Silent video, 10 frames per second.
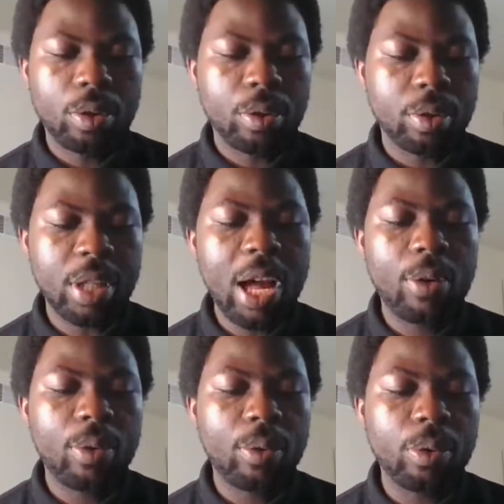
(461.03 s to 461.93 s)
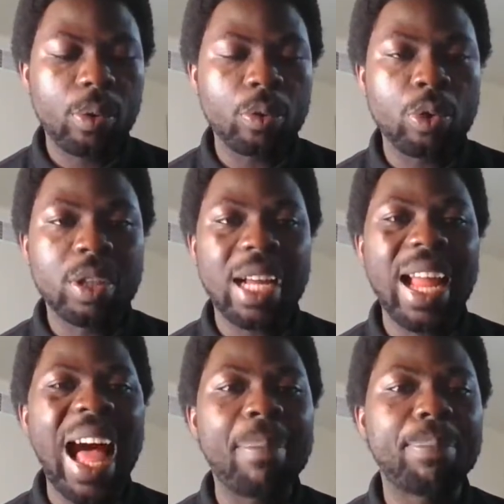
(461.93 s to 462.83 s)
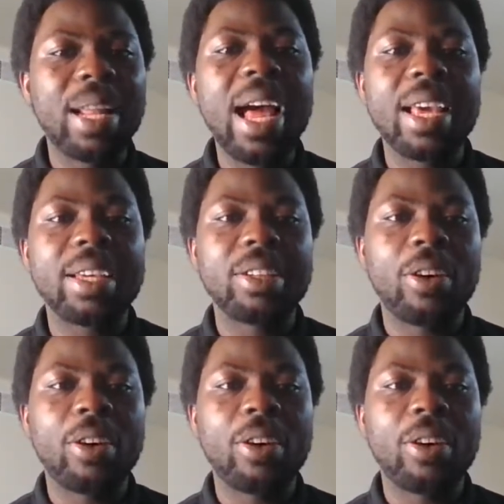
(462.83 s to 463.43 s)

Now you can apply.